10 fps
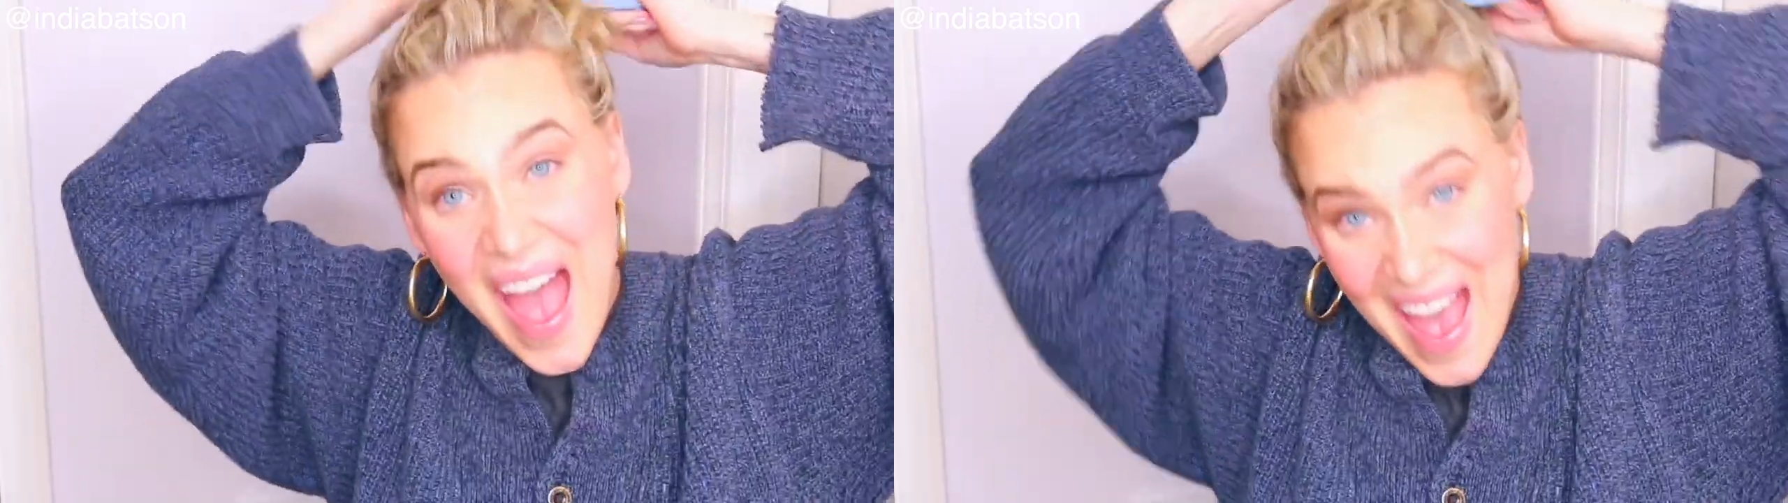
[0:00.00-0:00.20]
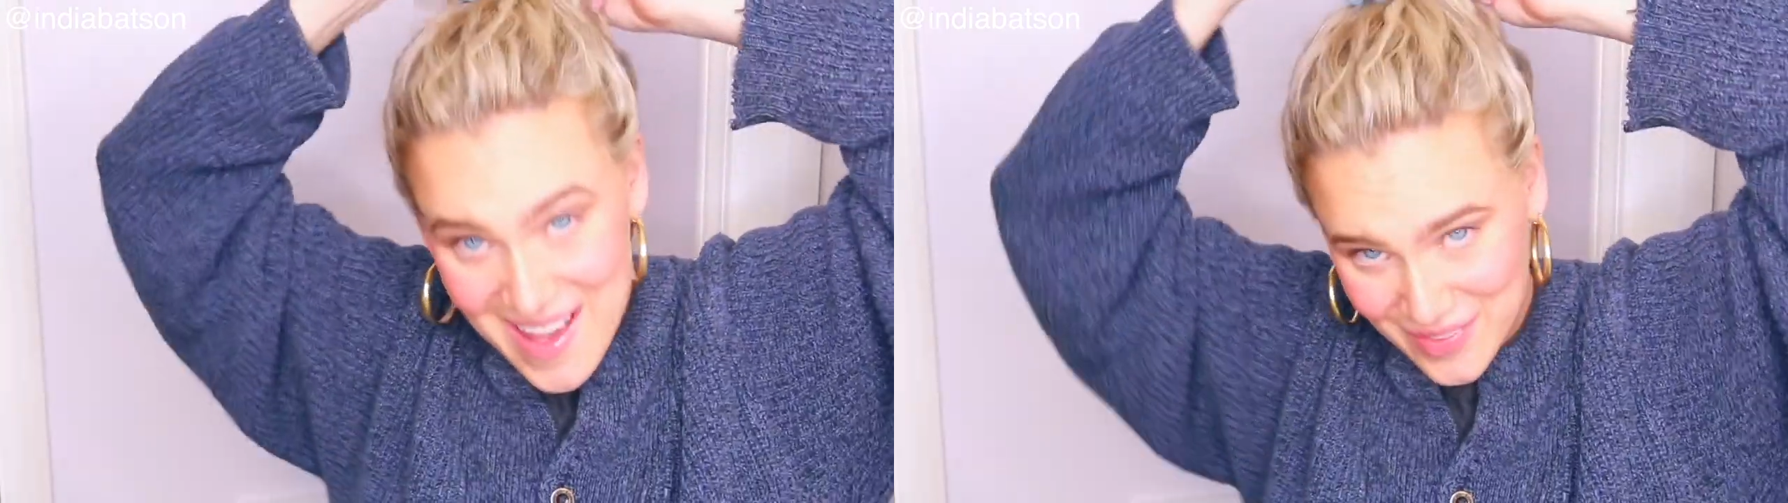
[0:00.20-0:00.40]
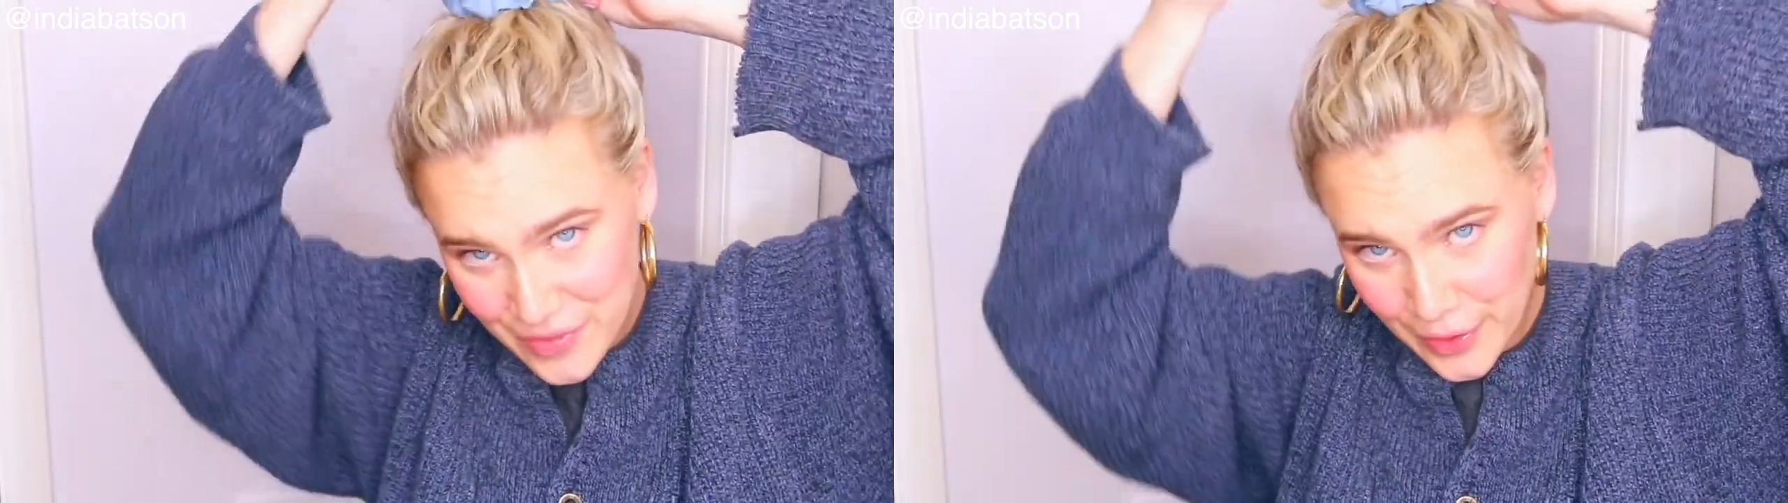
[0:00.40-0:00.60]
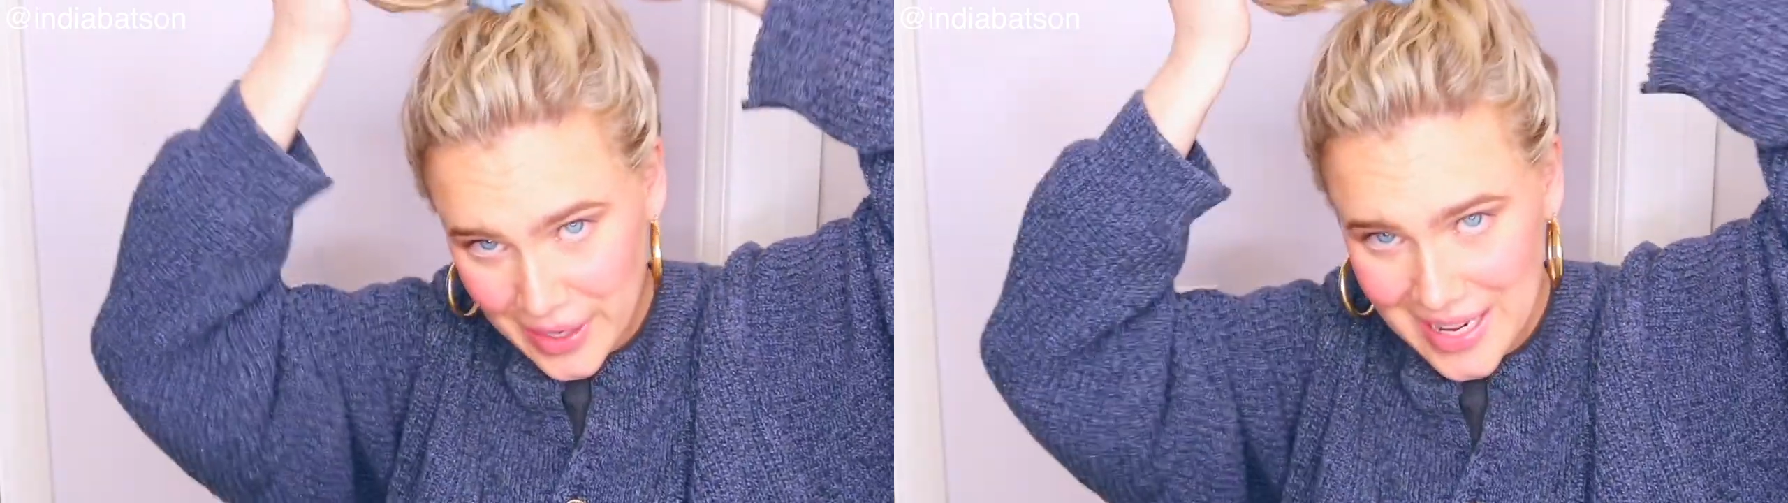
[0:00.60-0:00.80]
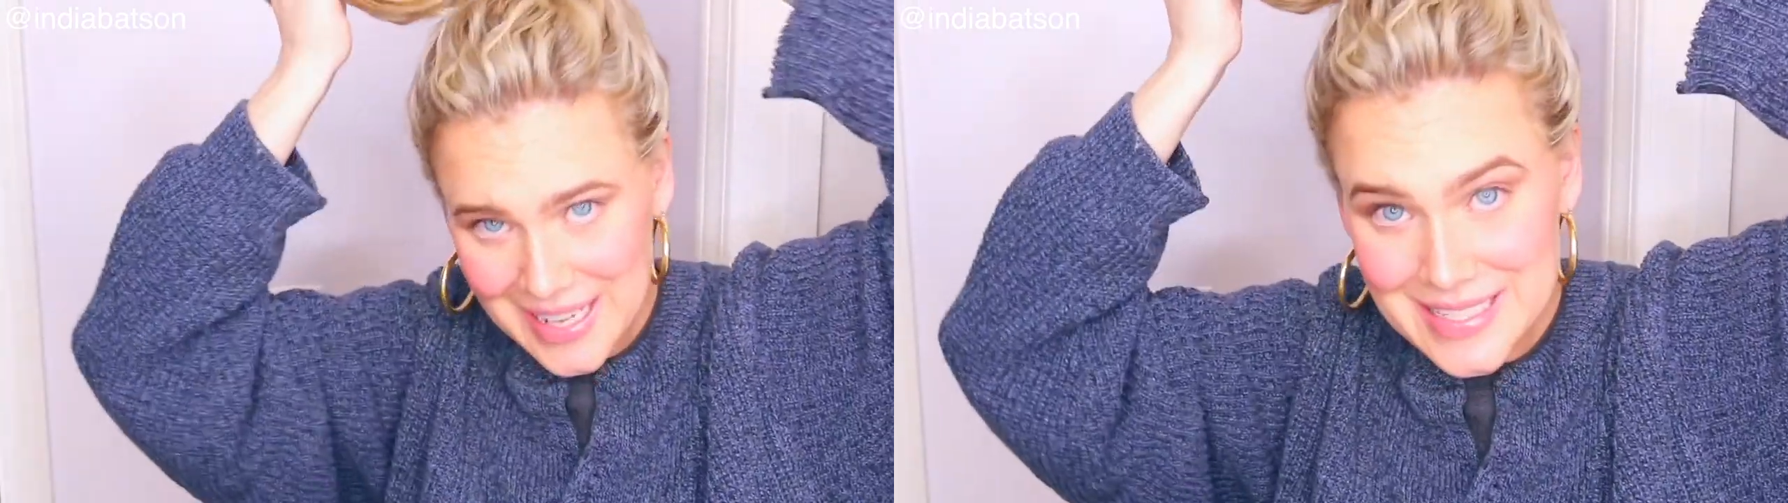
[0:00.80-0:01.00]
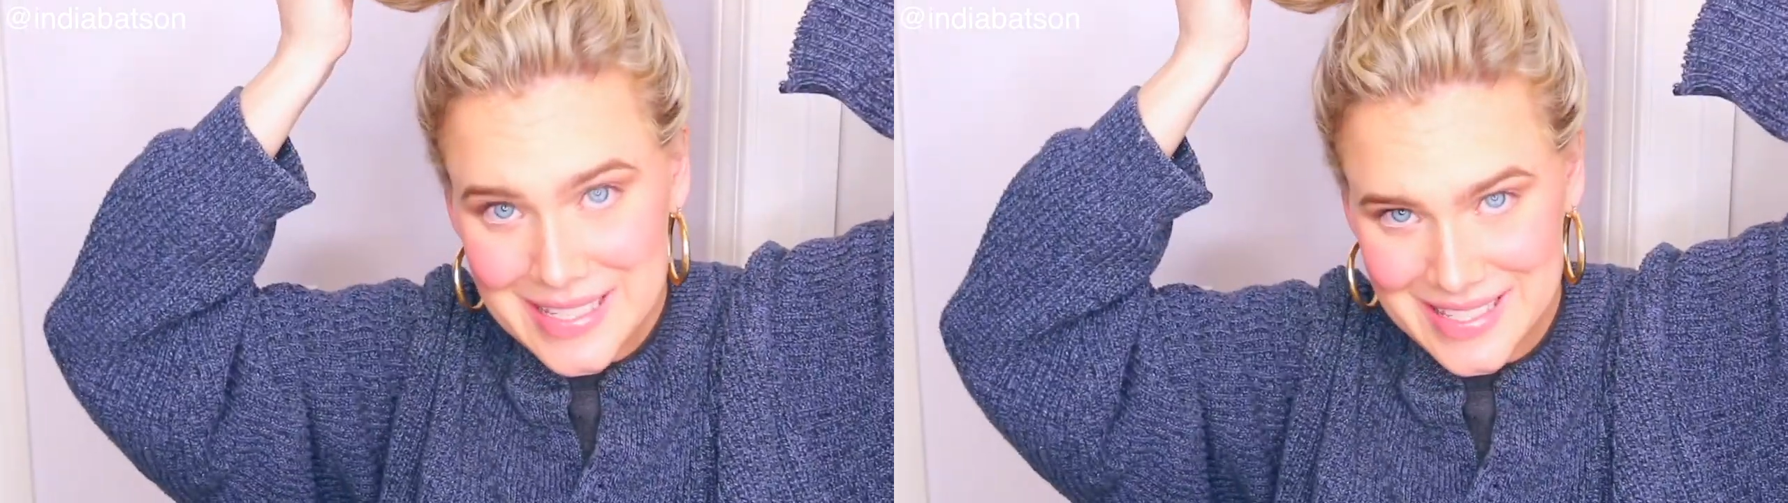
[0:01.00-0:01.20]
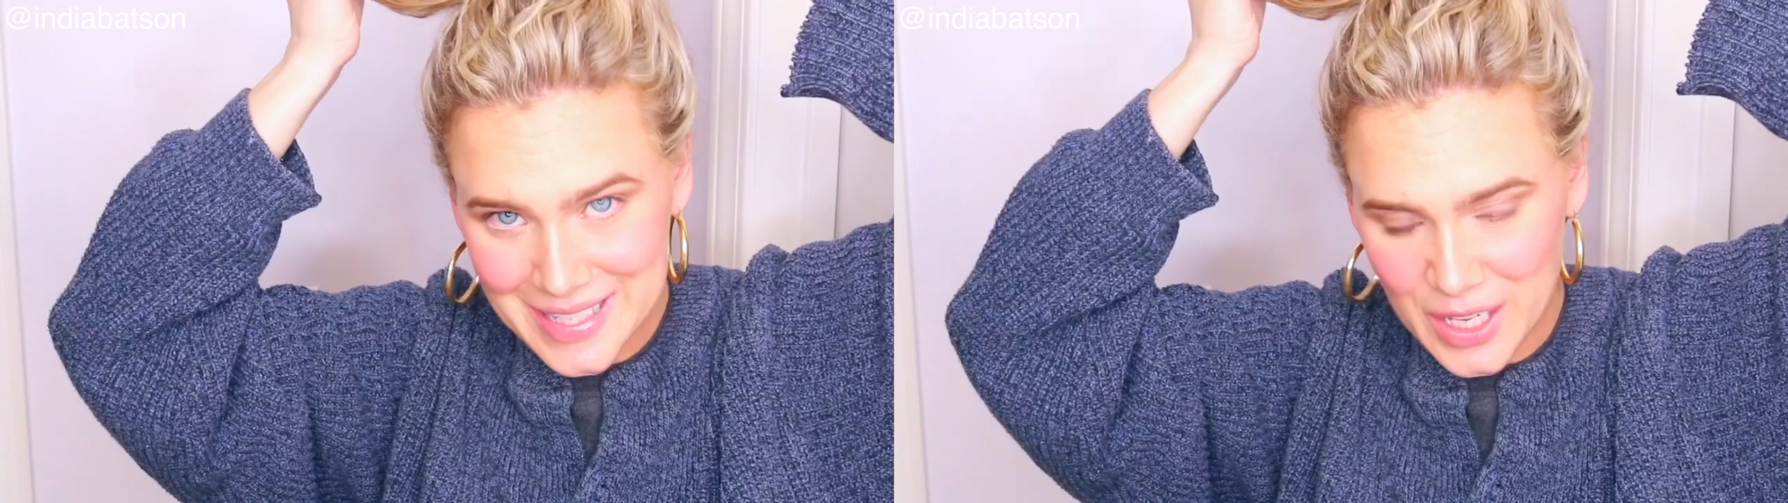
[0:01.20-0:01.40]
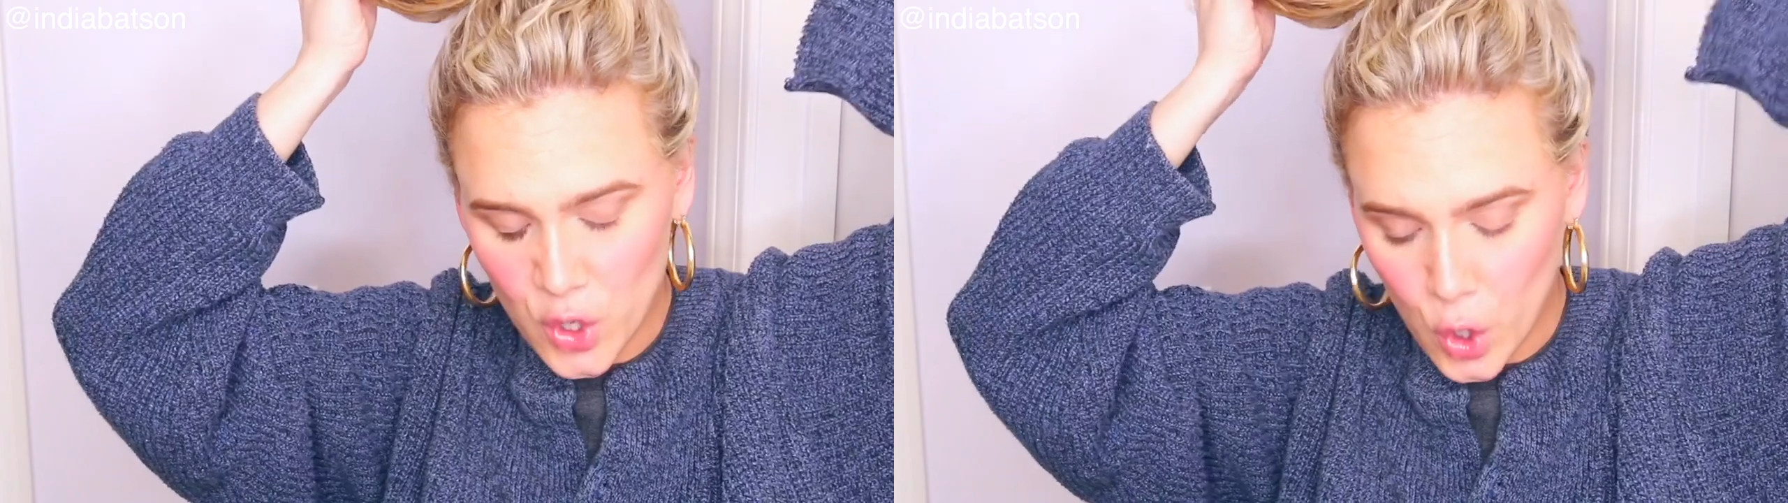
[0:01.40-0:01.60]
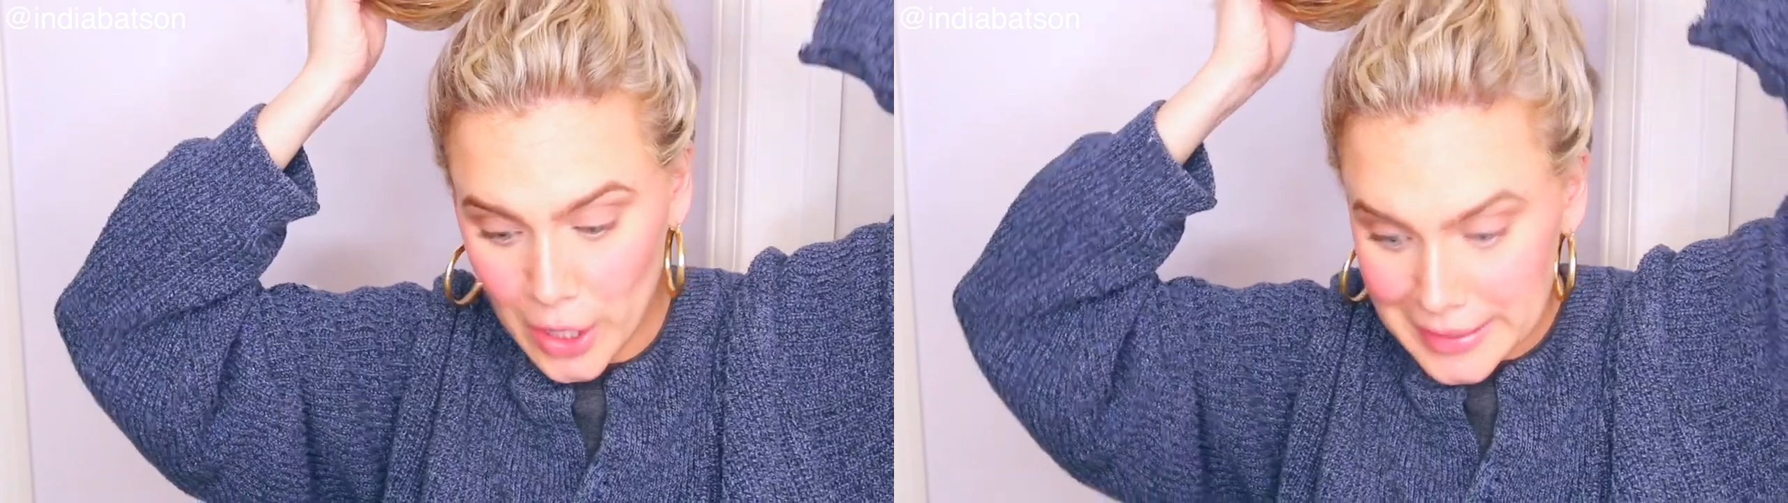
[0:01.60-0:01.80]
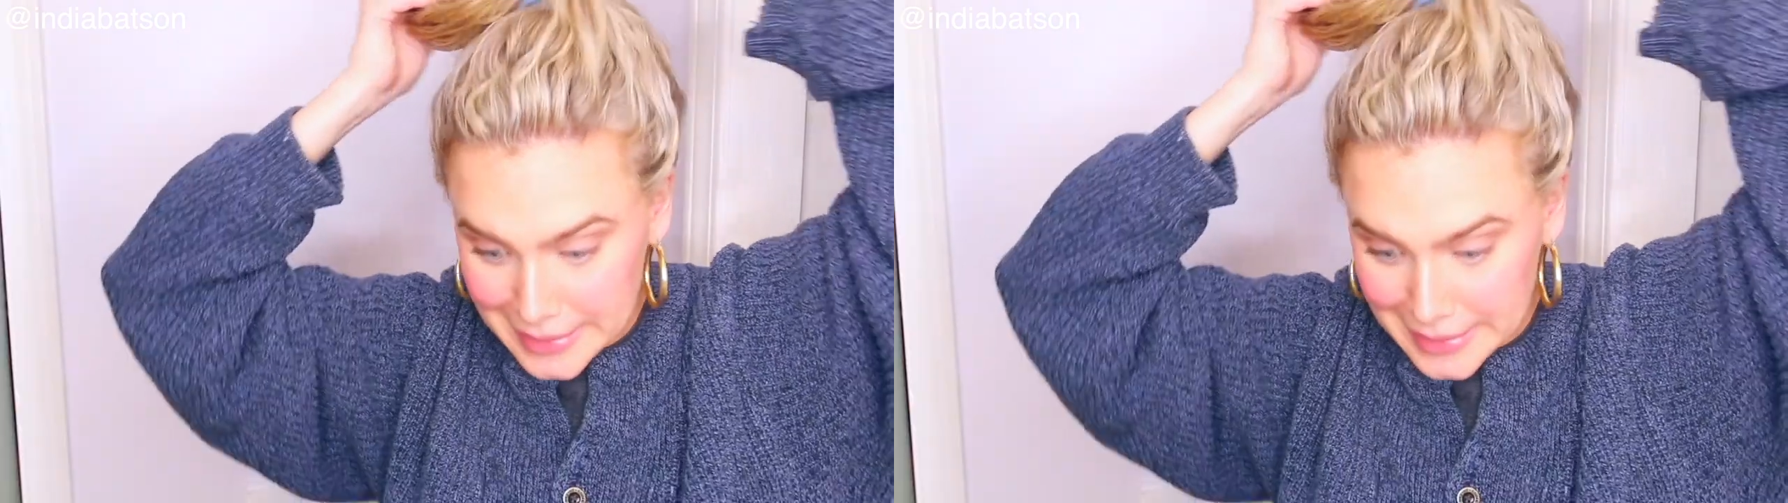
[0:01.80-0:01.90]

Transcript: every single